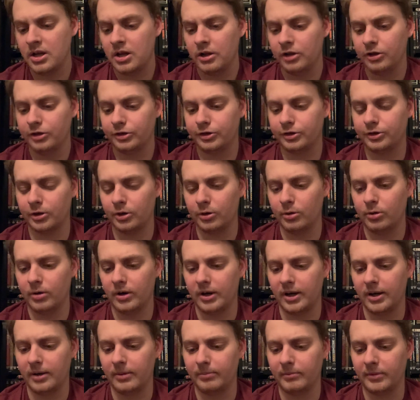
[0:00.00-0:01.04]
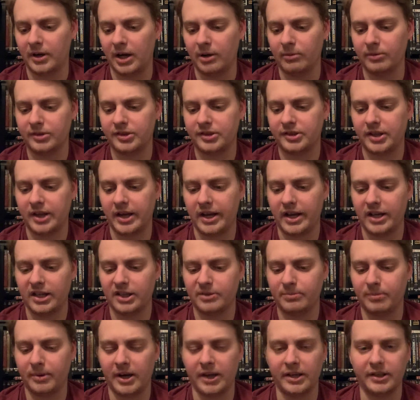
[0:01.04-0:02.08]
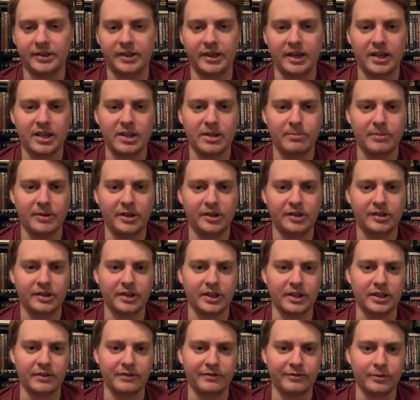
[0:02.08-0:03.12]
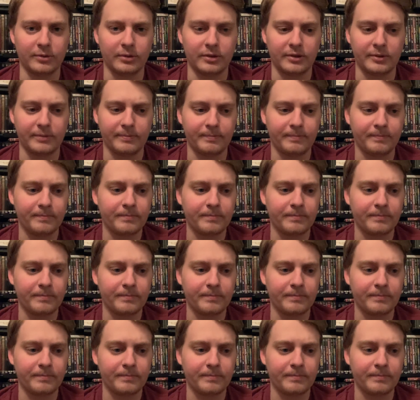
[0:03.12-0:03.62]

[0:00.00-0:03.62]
So, I was tagged by Dan the Beast 94.